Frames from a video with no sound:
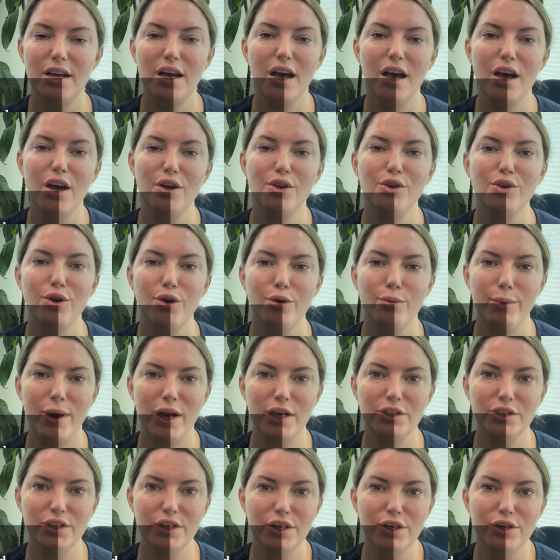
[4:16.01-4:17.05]

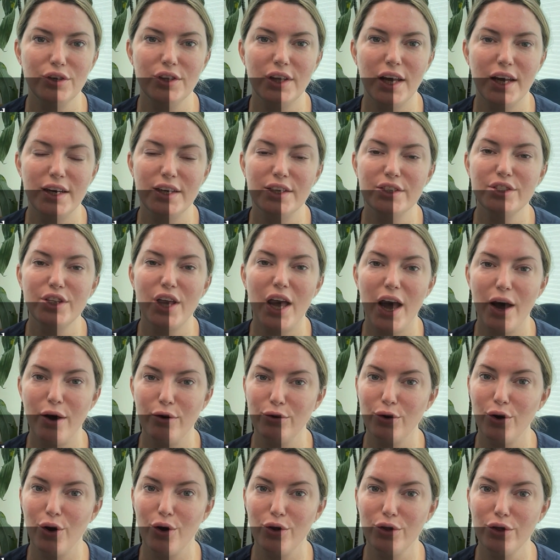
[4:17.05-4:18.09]
neuromodulator that is
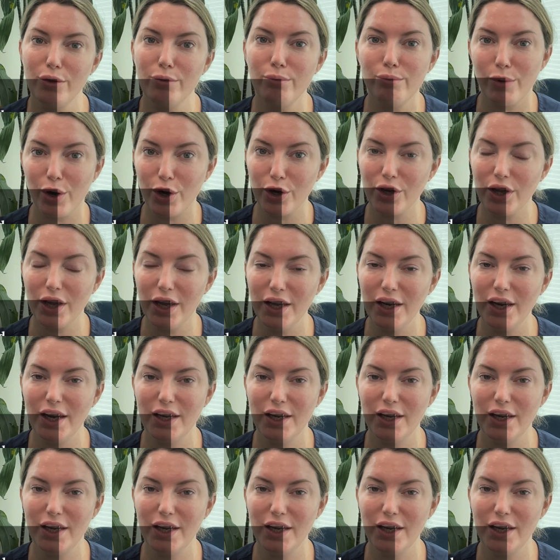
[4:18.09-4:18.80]
out on the market.